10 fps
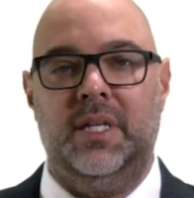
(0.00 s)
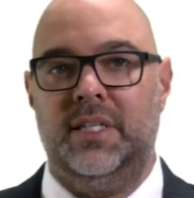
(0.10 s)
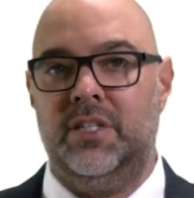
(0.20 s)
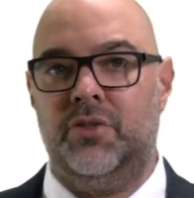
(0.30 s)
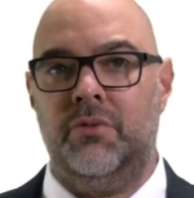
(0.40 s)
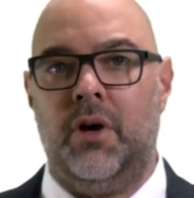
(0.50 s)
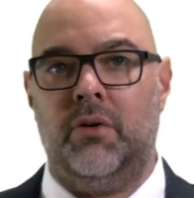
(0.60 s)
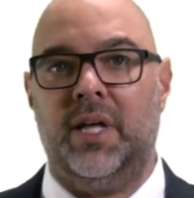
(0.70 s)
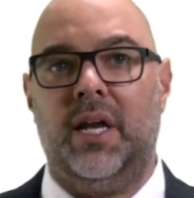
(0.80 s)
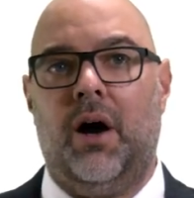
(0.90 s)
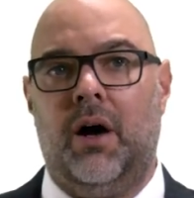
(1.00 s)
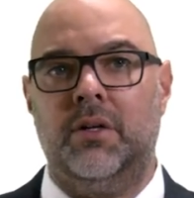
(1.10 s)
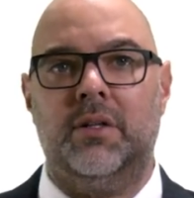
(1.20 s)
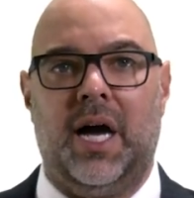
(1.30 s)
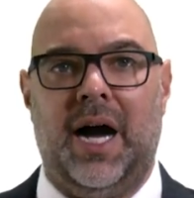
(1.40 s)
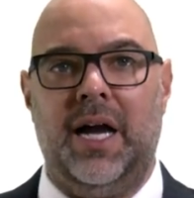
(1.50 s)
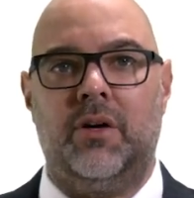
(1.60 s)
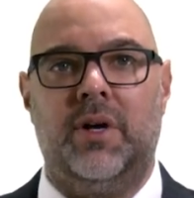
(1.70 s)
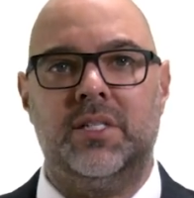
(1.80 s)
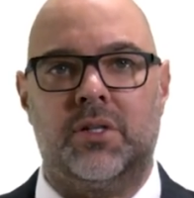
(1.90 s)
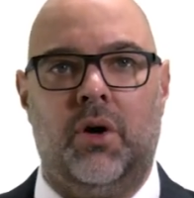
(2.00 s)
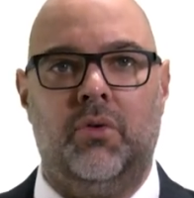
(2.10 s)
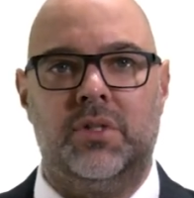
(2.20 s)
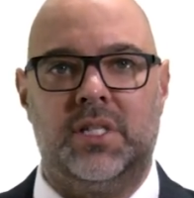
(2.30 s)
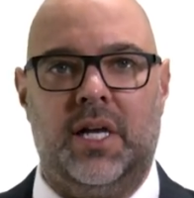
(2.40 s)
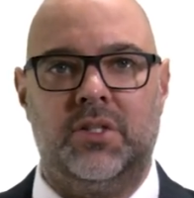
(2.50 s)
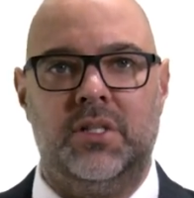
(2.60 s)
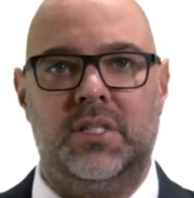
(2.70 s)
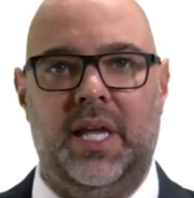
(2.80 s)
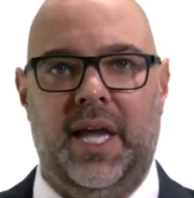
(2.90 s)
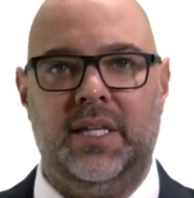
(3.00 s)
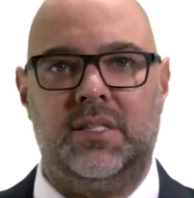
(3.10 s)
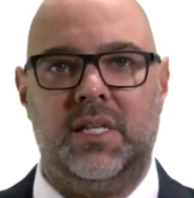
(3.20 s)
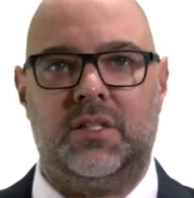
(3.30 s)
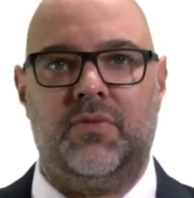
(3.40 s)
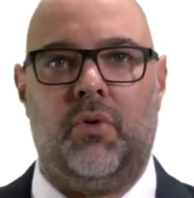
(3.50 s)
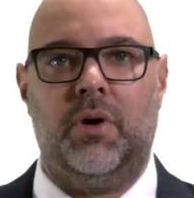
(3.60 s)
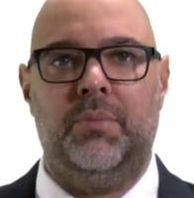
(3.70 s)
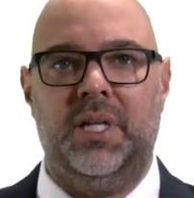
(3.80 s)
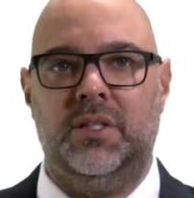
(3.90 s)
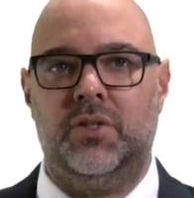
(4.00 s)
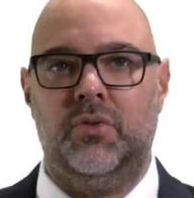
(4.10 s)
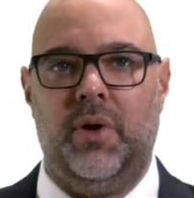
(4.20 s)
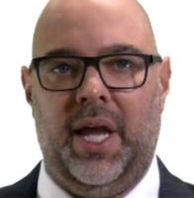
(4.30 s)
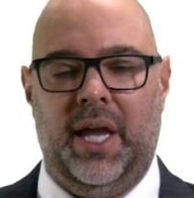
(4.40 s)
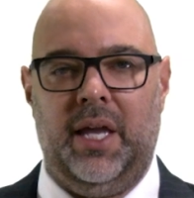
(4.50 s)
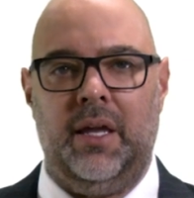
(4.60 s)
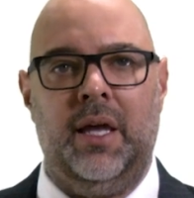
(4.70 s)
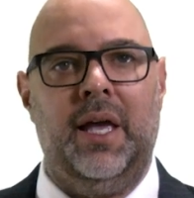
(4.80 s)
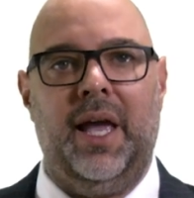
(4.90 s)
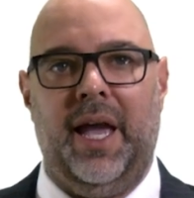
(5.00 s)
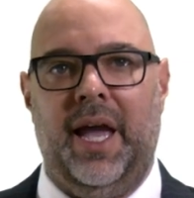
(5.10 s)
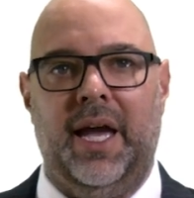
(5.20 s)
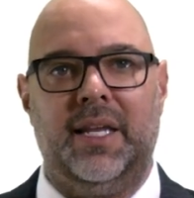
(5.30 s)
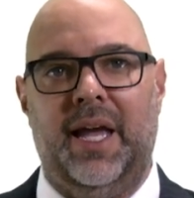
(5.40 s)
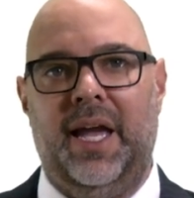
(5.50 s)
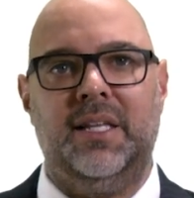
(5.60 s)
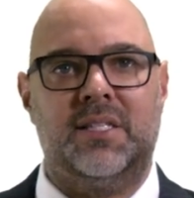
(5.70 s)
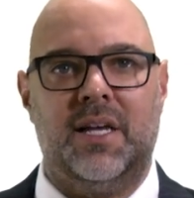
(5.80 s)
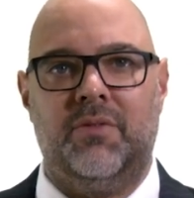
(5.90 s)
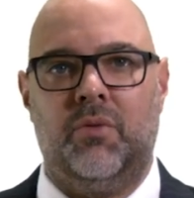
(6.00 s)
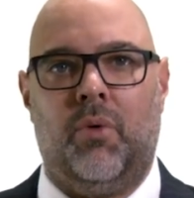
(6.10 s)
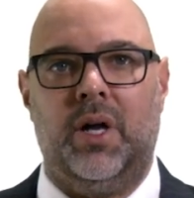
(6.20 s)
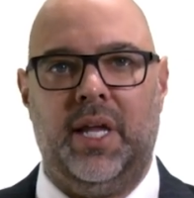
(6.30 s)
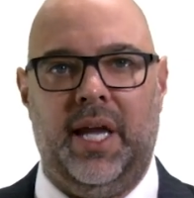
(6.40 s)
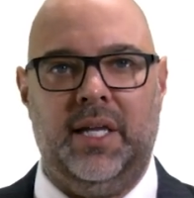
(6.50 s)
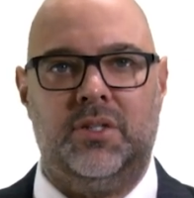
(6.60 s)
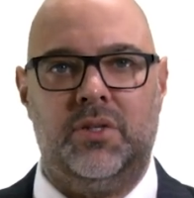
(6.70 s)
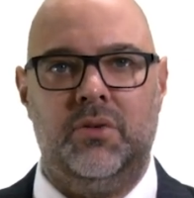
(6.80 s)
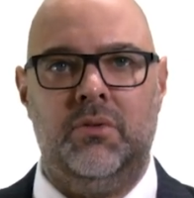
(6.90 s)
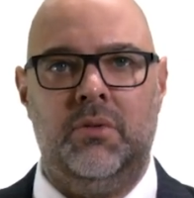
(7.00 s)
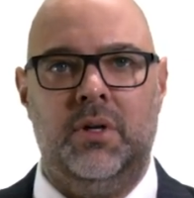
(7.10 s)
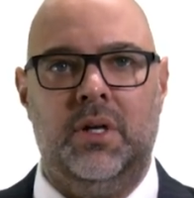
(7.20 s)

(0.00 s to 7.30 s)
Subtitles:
Did you know that under the IRS code sections 864B2A and 871A2,